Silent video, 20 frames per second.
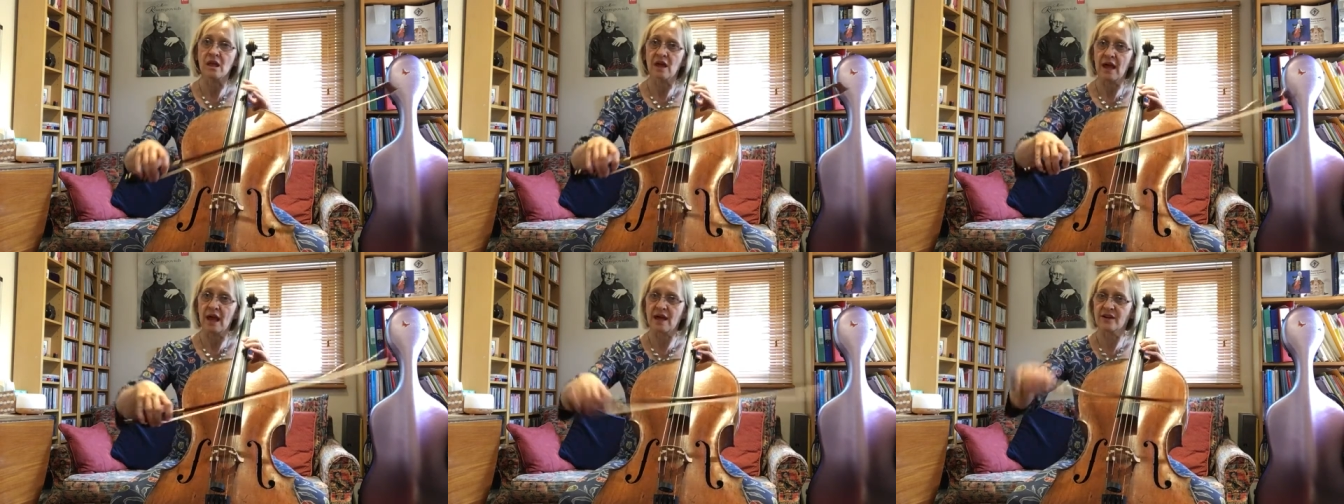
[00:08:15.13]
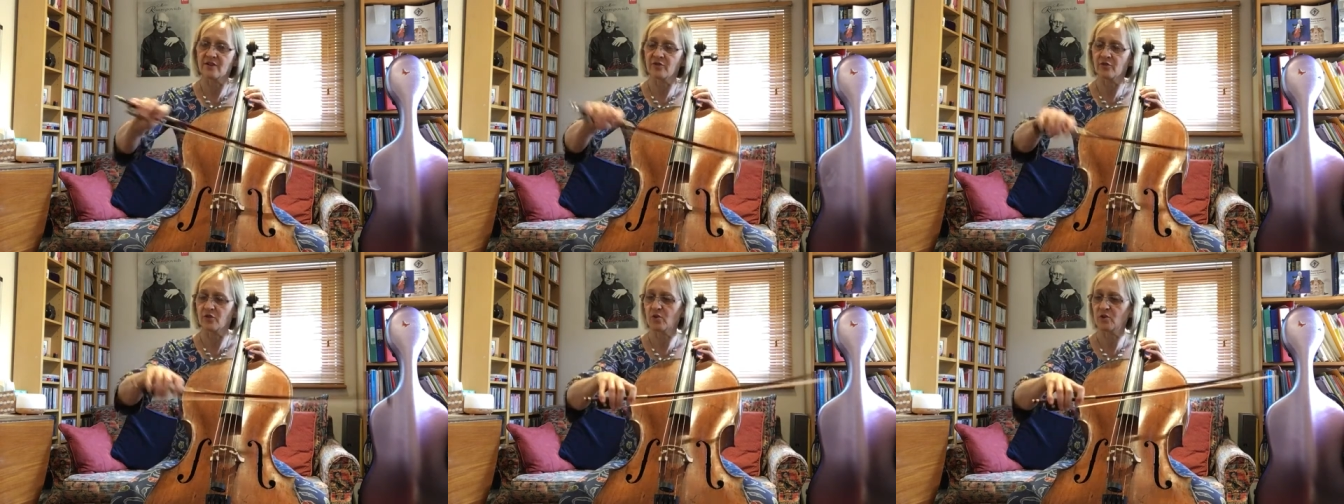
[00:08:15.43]
And
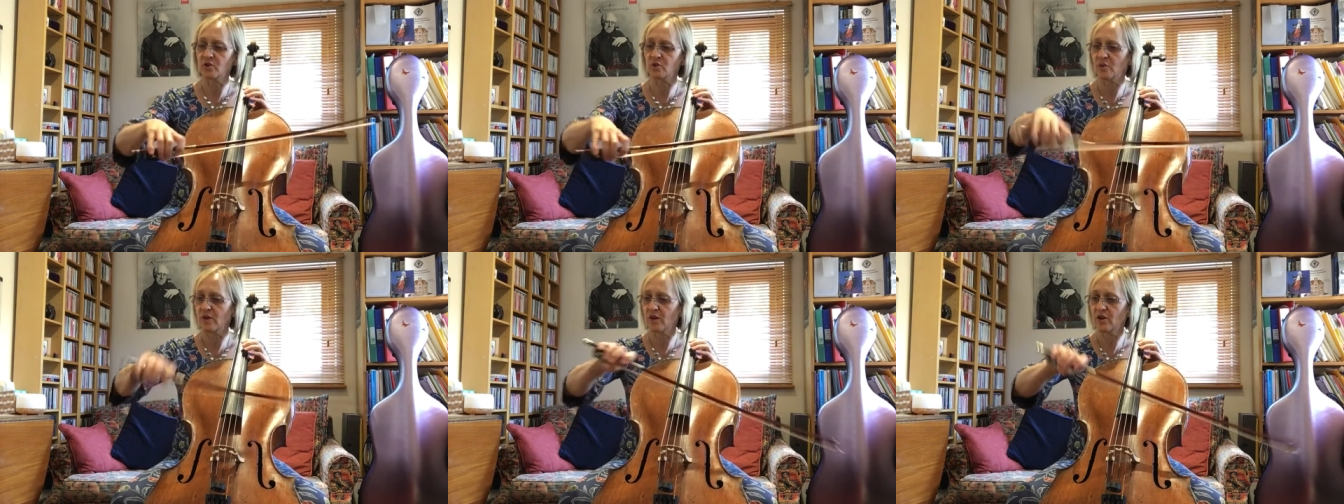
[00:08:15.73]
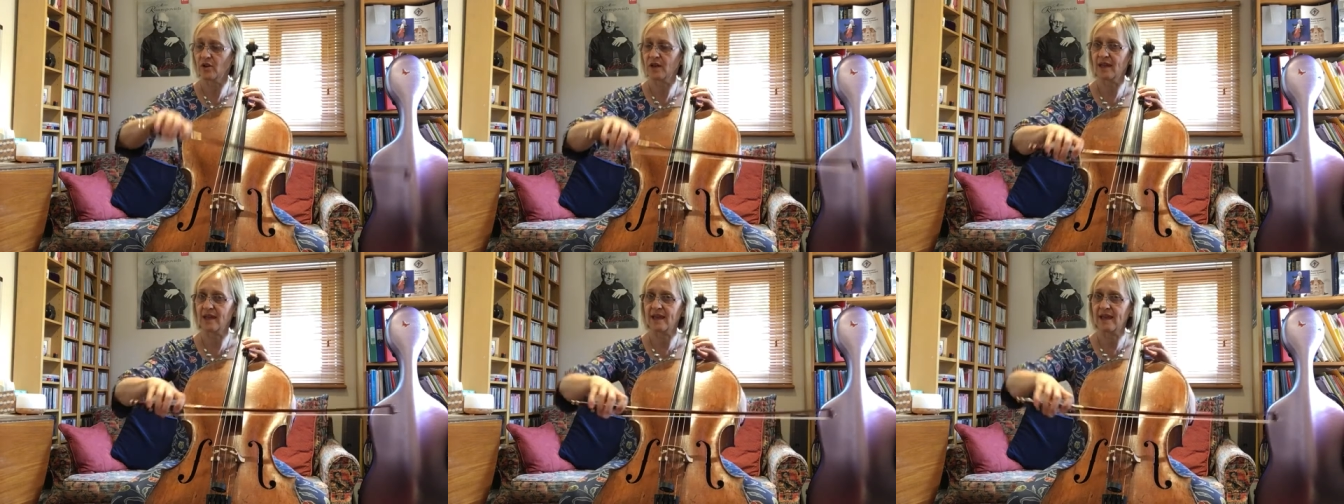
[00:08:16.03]
of course we're
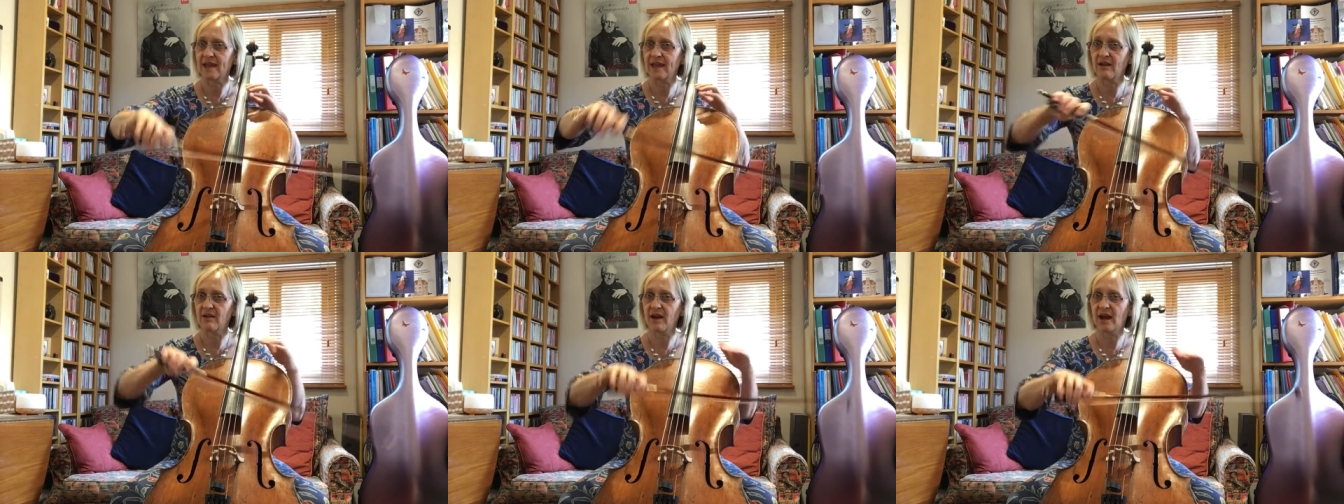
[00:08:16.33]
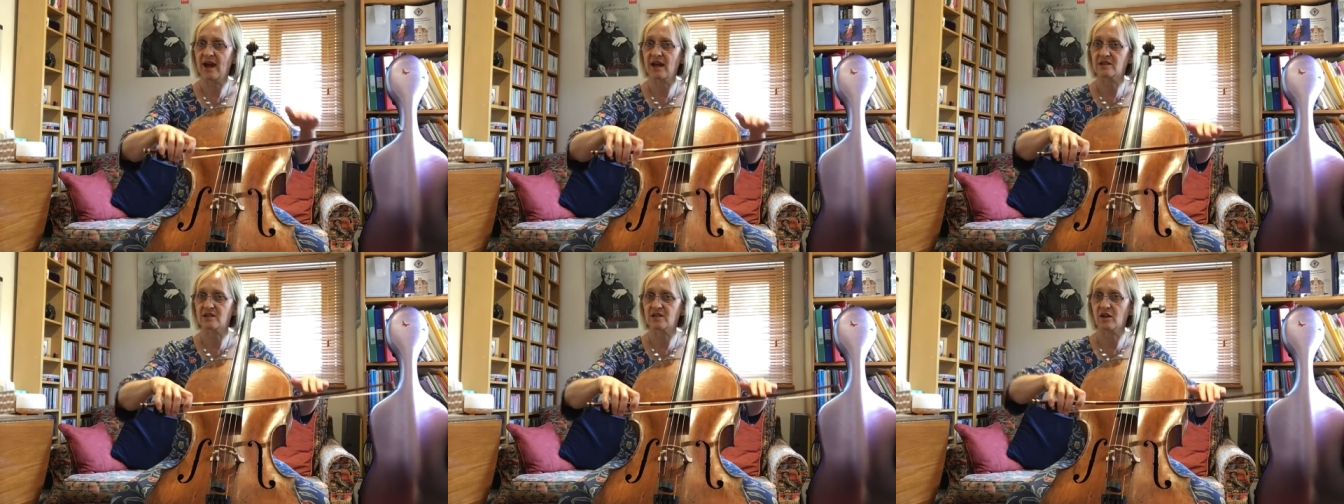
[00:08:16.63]
looking here
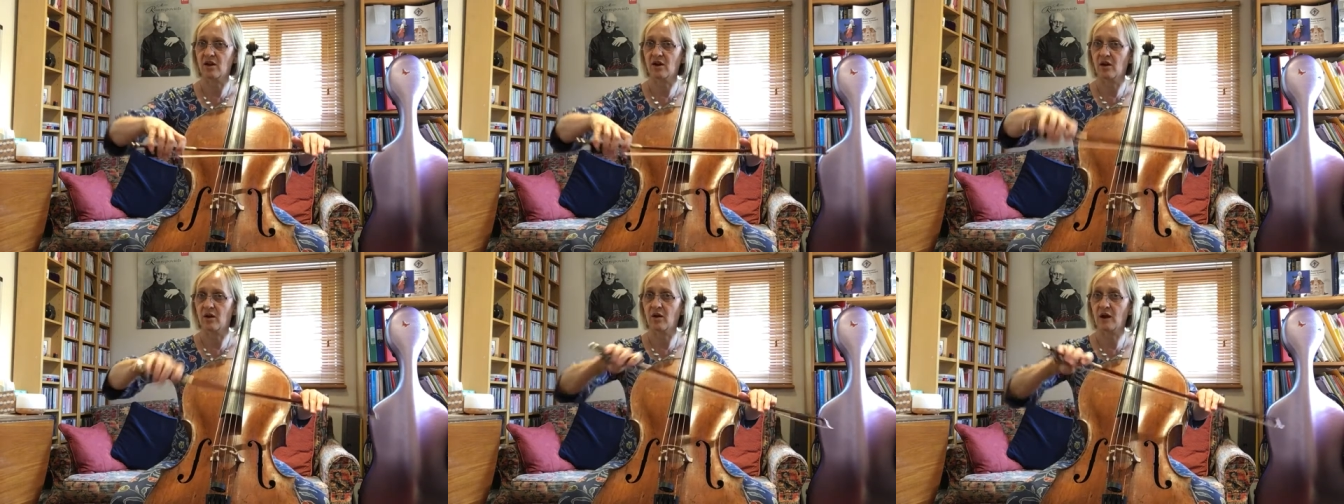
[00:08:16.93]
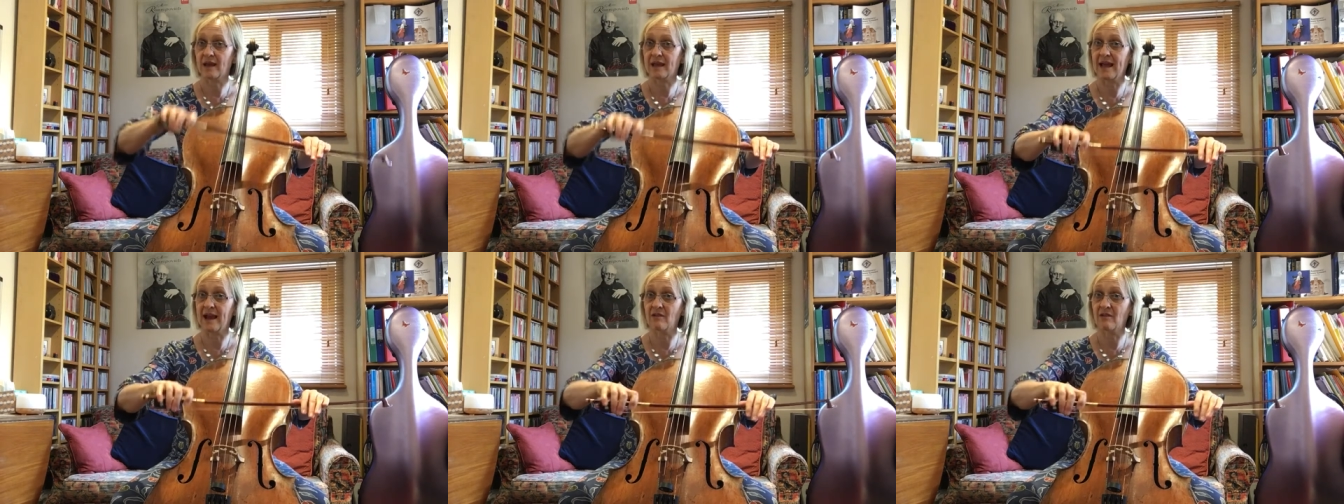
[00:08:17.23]
at a
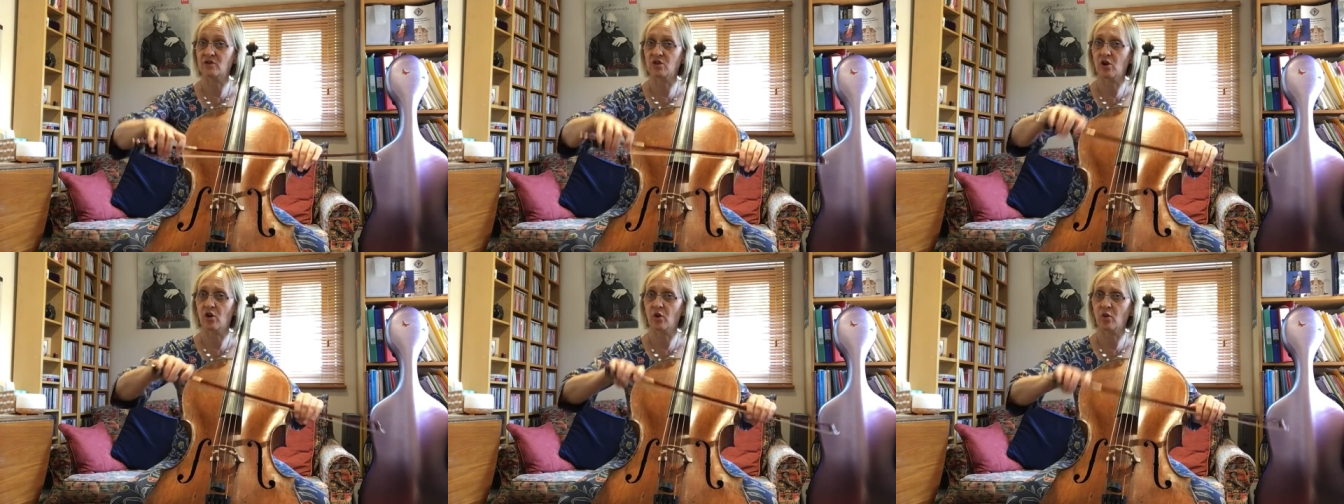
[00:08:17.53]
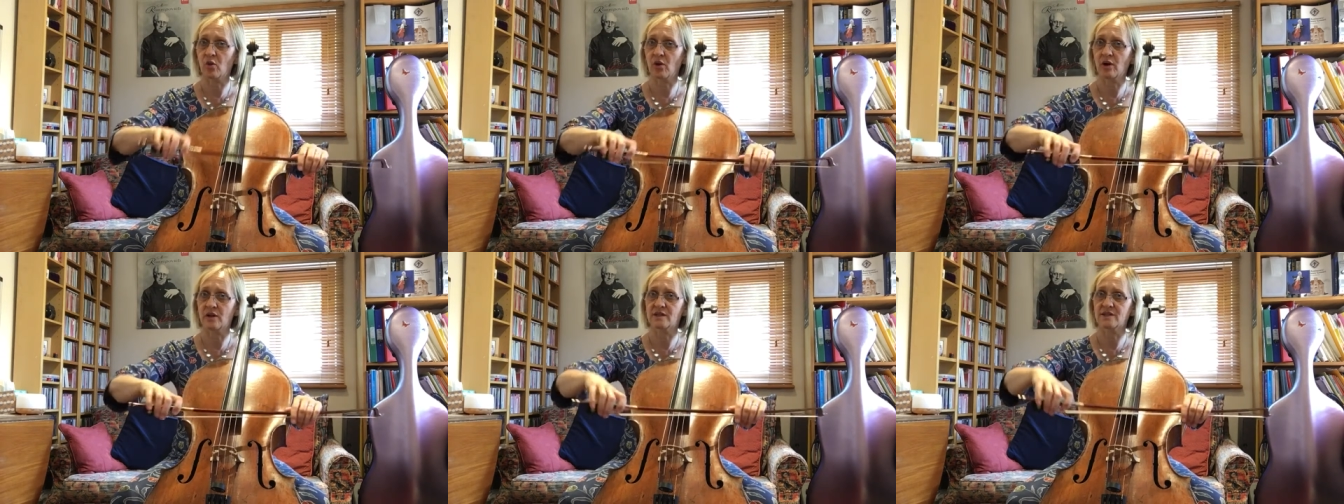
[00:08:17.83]

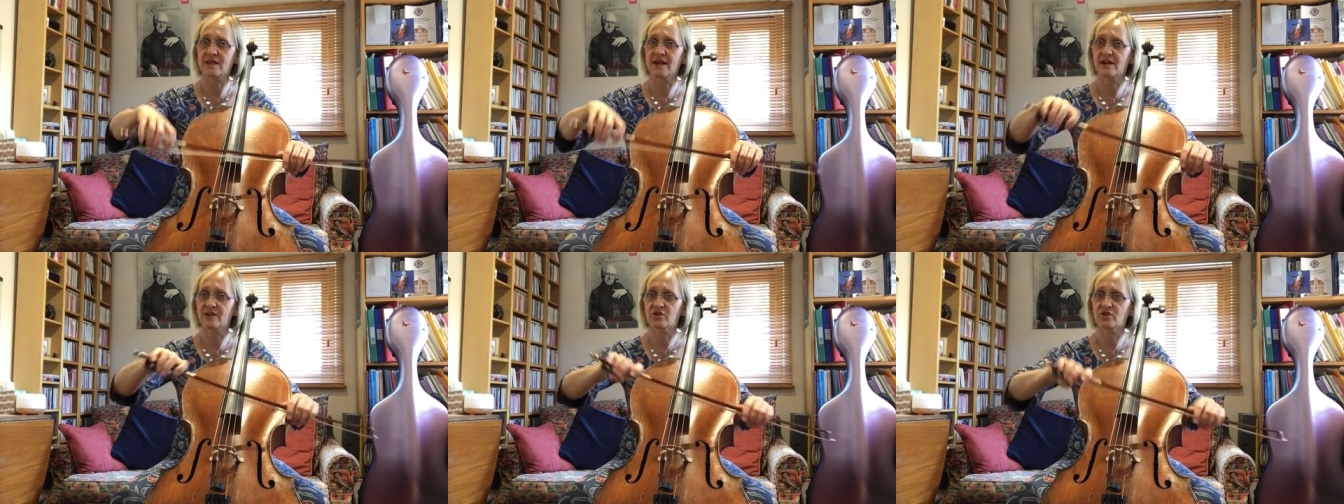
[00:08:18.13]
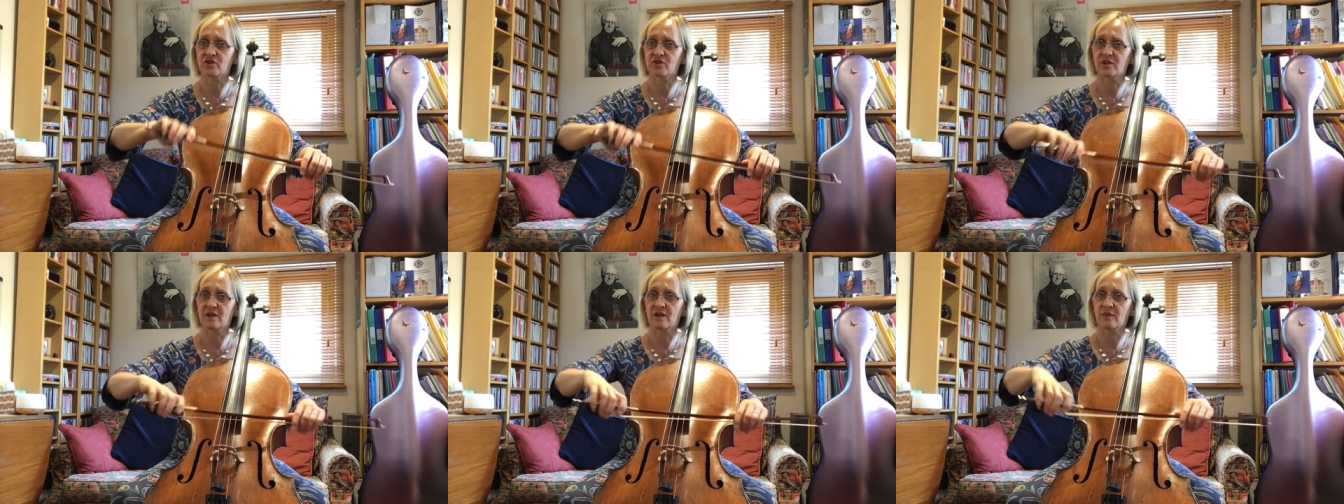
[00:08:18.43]
counterclockwise
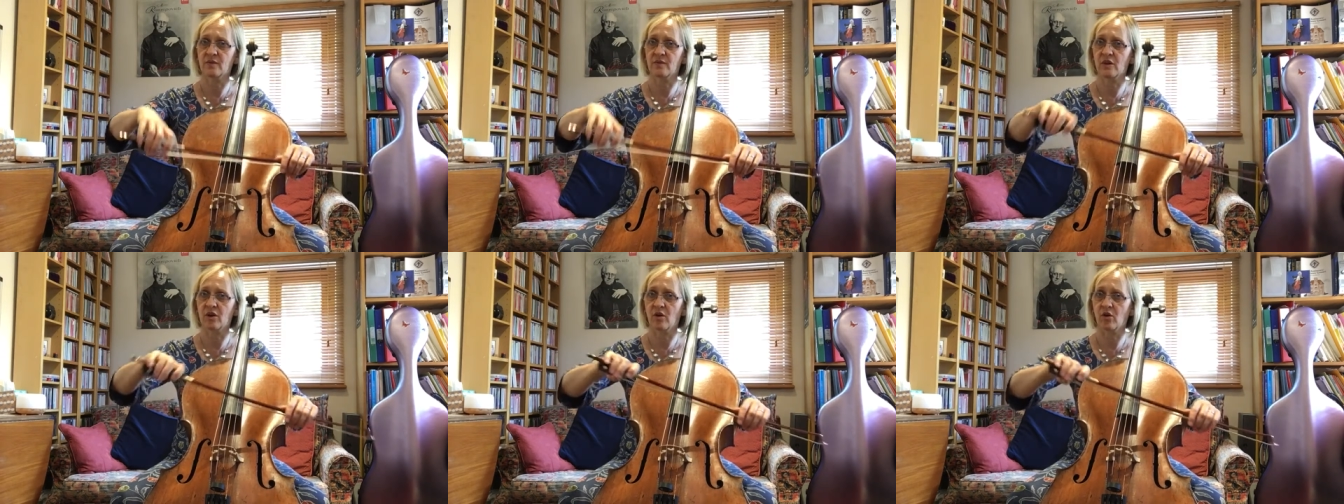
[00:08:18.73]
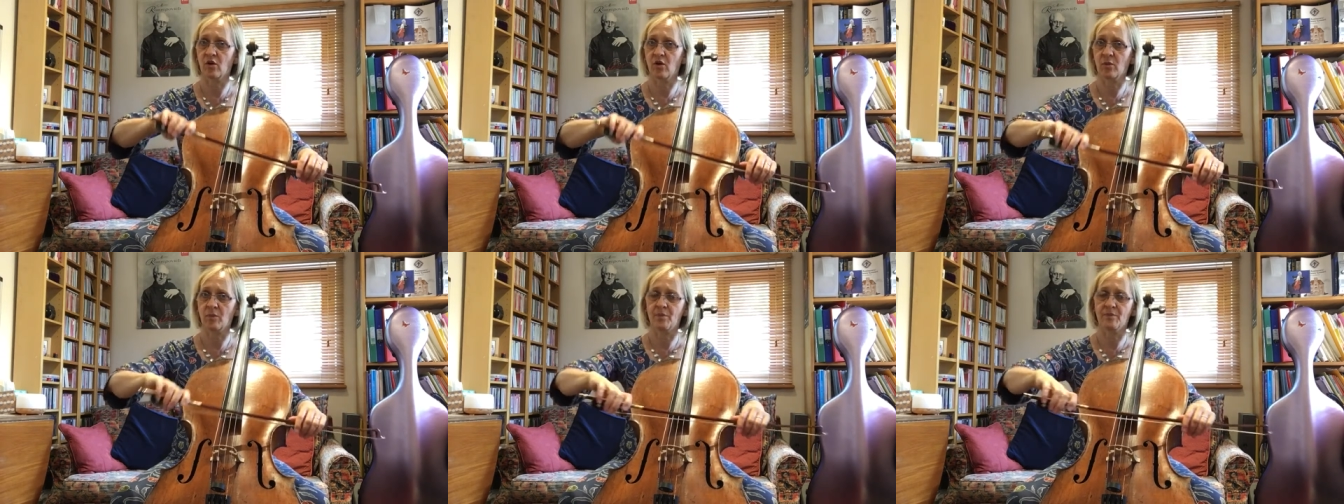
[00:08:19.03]
action in the
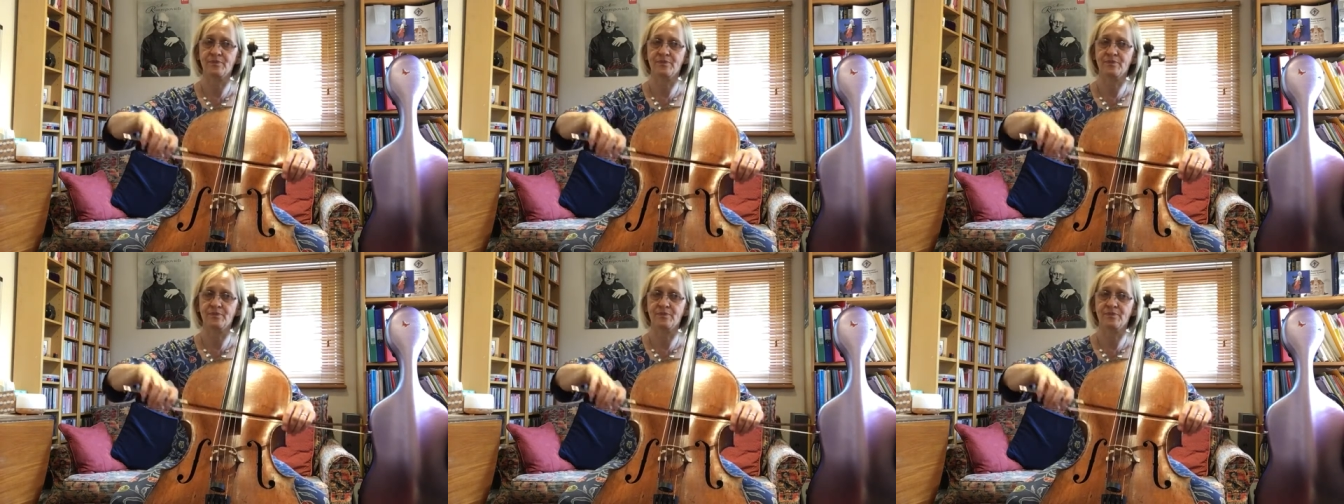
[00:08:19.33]
arm.